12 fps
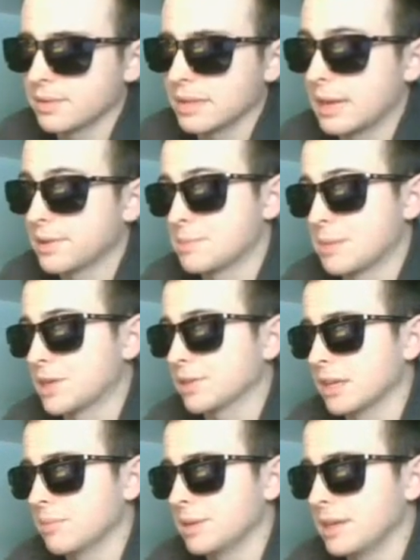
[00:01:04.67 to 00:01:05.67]
Now especially
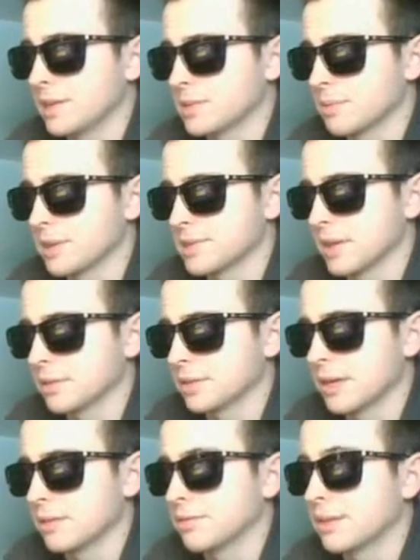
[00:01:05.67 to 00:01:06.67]
going to be needing something to cycle
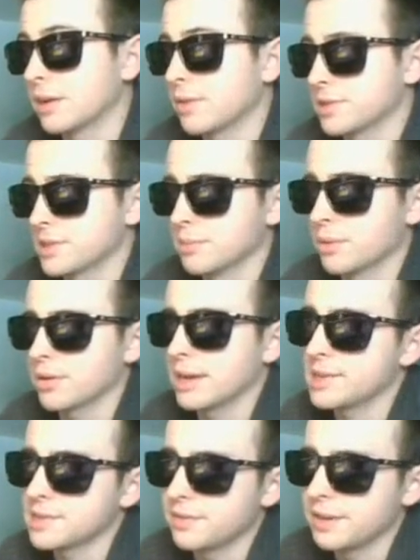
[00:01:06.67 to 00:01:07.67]
now. Valkyries on the board,
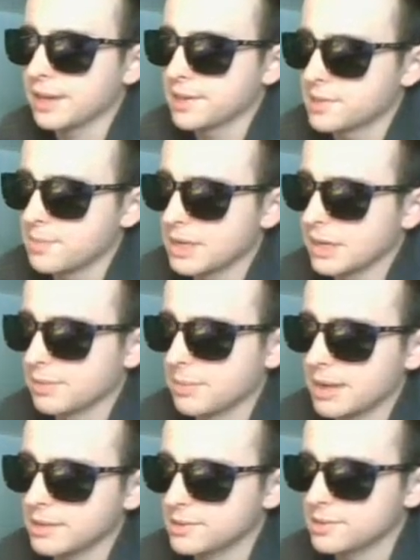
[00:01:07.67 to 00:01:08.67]
nice. Defending against the Bandit and the
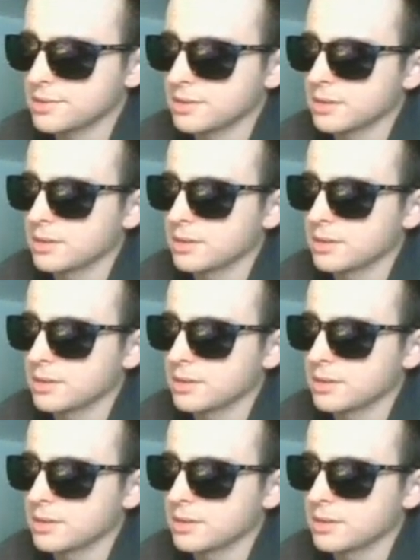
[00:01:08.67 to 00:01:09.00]
Bats.